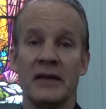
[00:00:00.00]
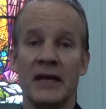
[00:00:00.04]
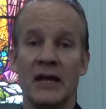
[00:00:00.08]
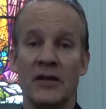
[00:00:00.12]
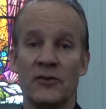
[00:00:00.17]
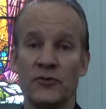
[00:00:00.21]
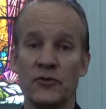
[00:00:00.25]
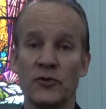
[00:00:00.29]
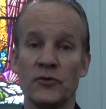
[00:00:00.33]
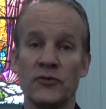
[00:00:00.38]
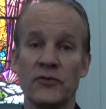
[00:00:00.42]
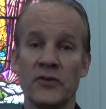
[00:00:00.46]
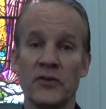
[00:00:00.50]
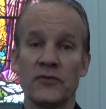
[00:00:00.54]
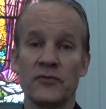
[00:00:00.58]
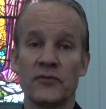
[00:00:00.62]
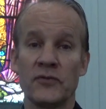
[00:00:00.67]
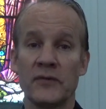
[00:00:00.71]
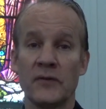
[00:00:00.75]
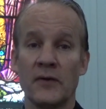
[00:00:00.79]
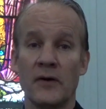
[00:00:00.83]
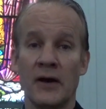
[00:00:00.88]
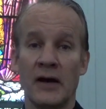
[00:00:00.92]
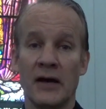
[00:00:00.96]
And so
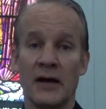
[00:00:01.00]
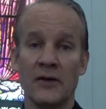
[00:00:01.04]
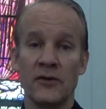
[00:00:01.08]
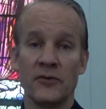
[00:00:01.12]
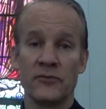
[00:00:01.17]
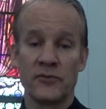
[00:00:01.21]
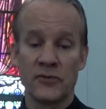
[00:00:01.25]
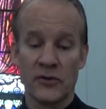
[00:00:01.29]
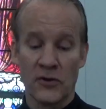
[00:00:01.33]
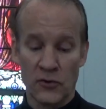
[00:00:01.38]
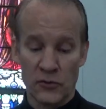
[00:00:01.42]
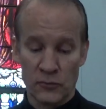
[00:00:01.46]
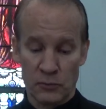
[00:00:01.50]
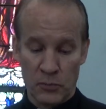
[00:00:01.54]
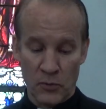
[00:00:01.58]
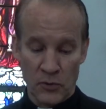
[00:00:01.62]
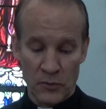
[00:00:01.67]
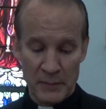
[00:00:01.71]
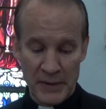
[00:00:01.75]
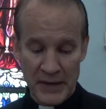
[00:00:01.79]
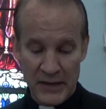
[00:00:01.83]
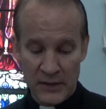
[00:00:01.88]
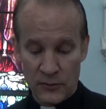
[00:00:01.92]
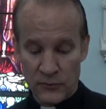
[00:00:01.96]
since Charles
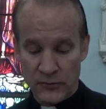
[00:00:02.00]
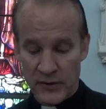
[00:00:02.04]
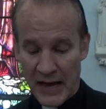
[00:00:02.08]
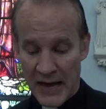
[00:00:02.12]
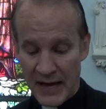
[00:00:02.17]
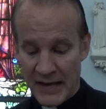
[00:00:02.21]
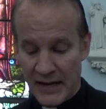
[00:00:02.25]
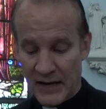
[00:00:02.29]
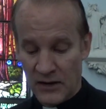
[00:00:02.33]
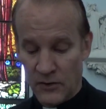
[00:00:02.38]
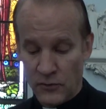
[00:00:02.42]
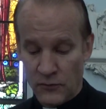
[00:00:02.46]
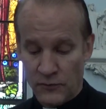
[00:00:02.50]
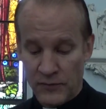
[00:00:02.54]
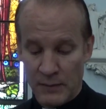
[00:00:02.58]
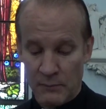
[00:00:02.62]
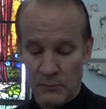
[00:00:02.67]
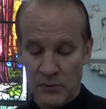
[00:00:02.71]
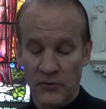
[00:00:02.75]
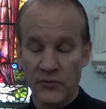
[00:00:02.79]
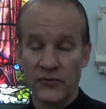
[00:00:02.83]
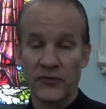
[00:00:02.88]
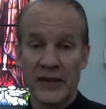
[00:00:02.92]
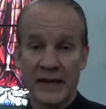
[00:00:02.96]
Borromeo died on
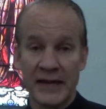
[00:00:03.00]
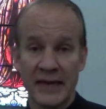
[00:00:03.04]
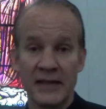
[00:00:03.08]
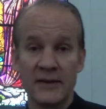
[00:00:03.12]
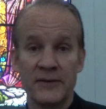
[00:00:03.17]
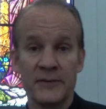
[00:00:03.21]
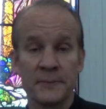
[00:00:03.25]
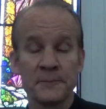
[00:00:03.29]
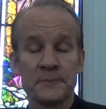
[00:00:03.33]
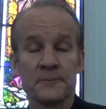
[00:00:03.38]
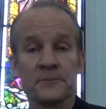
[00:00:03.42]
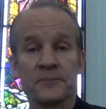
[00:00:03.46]
November 2nd,